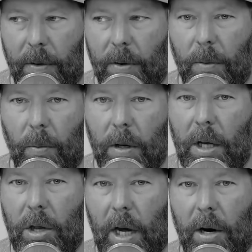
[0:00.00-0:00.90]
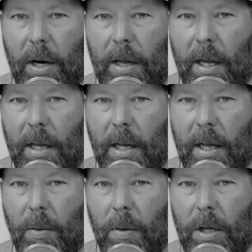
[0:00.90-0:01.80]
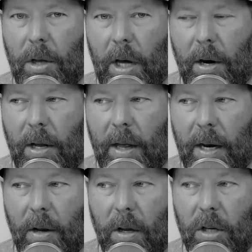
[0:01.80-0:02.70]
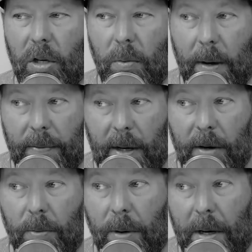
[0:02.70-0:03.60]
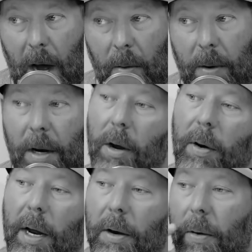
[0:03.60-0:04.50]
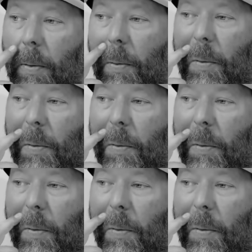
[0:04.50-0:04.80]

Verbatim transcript: staged. They planned it beforehand and they executed it miserably. And do you want to